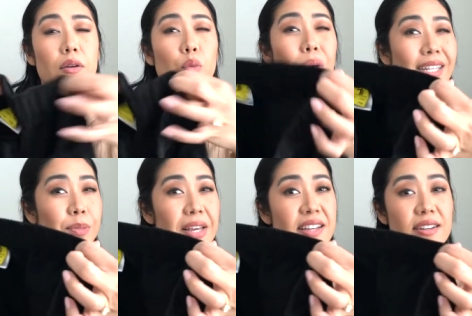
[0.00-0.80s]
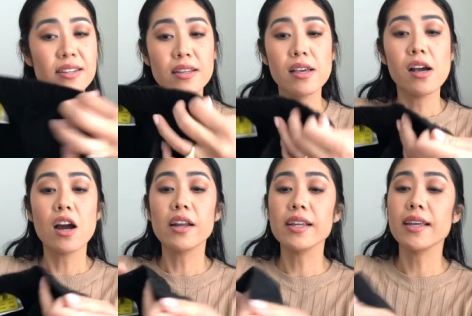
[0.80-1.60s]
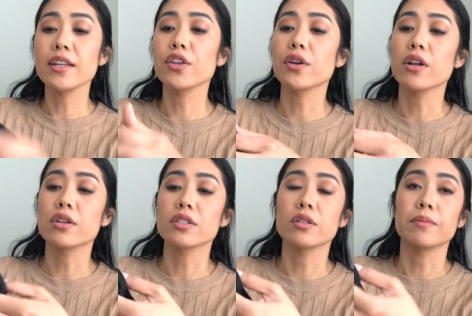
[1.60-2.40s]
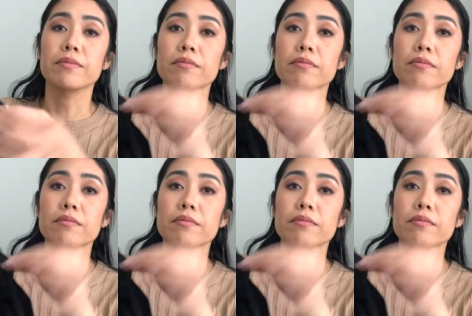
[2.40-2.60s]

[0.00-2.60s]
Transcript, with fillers: waistband on it and you can also